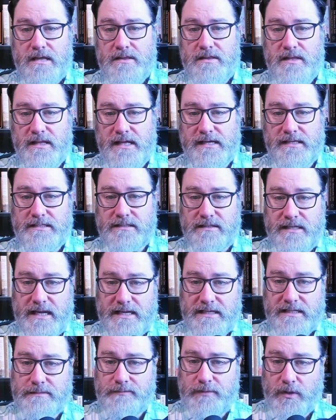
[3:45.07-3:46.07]
the
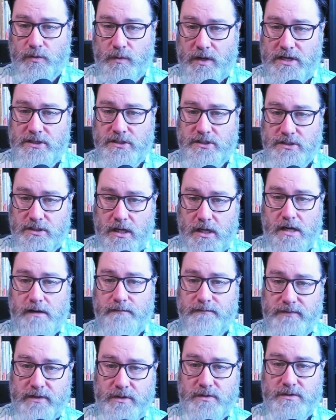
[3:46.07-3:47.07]
exploration
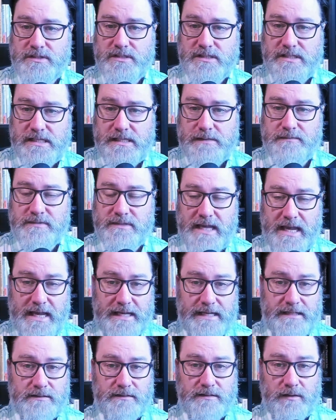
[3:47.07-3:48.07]
of those themes
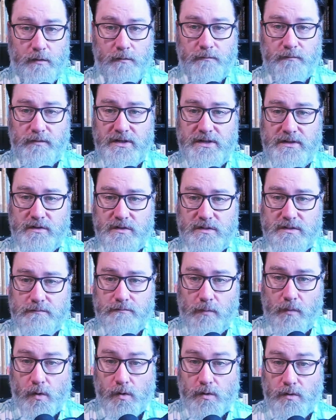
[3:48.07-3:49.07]
and hopefully those
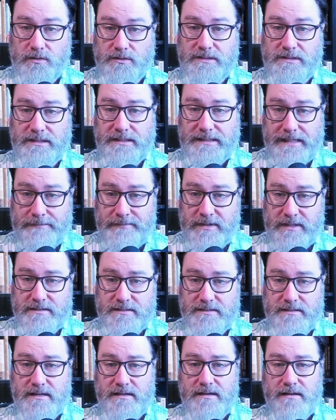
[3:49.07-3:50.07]
moral
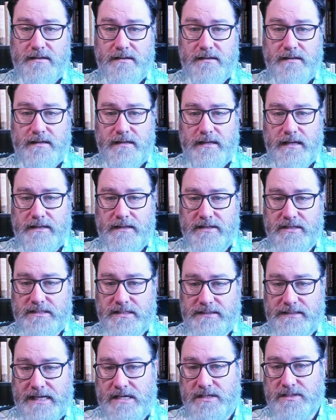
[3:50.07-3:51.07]
dilemmas. And this
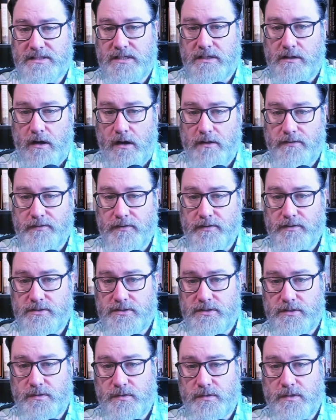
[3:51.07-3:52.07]
allows the author
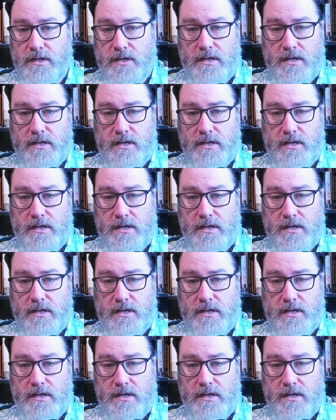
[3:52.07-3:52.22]
to